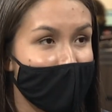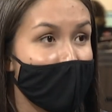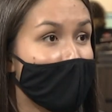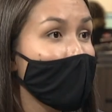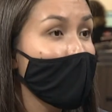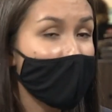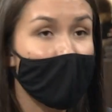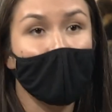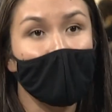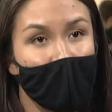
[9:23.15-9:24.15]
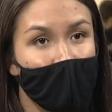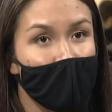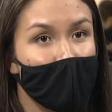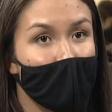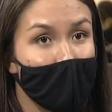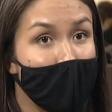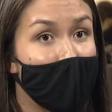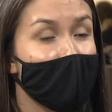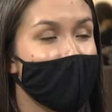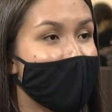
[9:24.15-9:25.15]
There was a lot of speculation
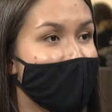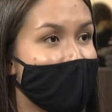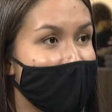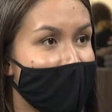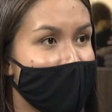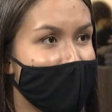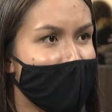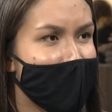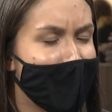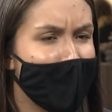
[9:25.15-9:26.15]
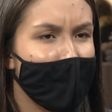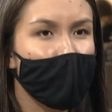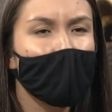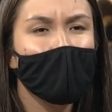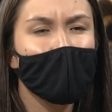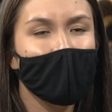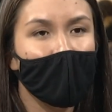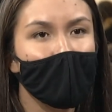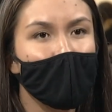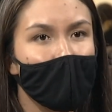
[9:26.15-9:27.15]
around this census. What do the
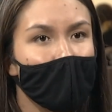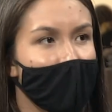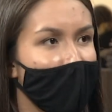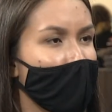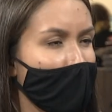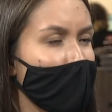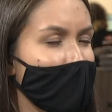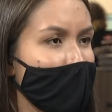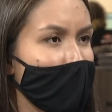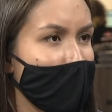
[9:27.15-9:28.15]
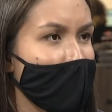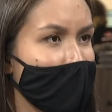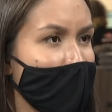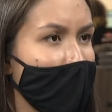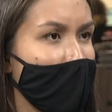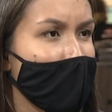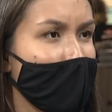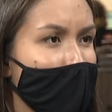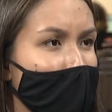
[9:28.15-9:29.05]
government do now with all this information they have?